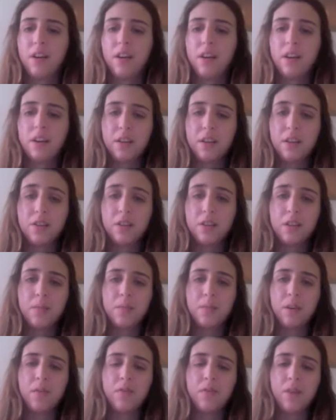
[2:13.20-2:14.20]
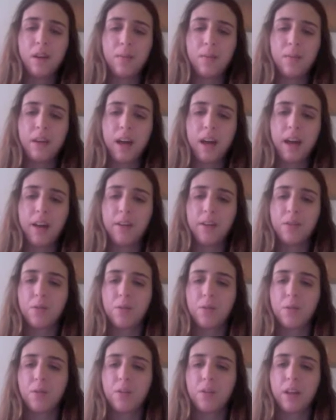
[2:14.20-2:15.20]
Initially, my family had a
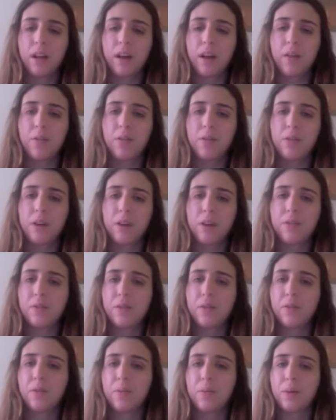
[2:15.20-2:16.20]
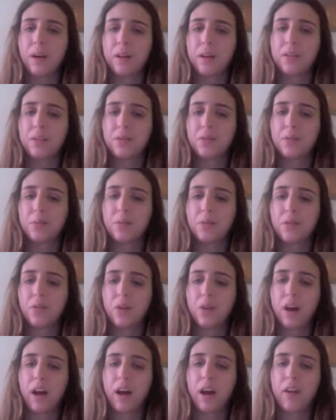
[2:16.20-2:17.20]
goal that I would graduate from high school
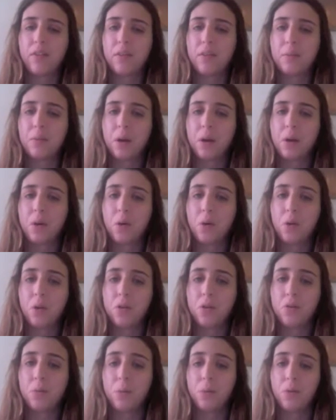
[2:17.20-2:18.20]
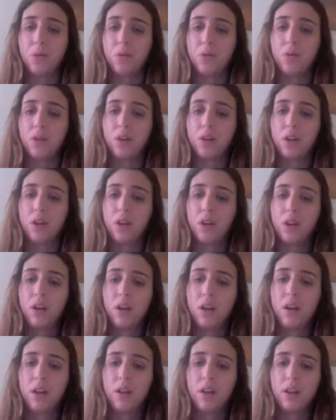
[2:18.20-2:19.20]
before having my colon removed.
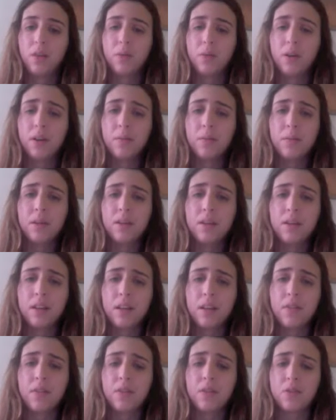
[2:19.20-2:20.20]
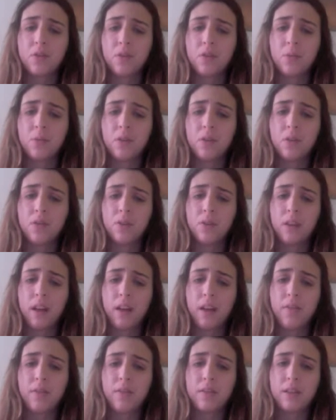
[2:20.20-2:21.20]
They wanted me to live as normal of a
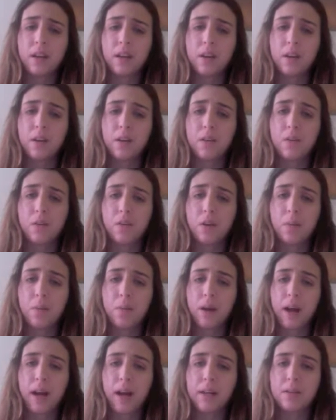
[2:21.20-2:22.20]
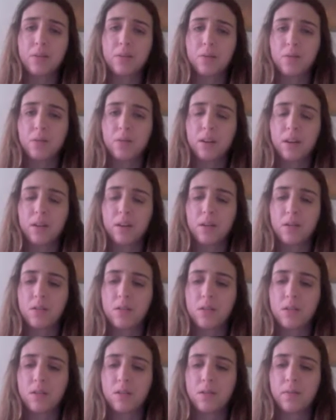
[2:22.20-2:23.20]
life as I could during my high school years.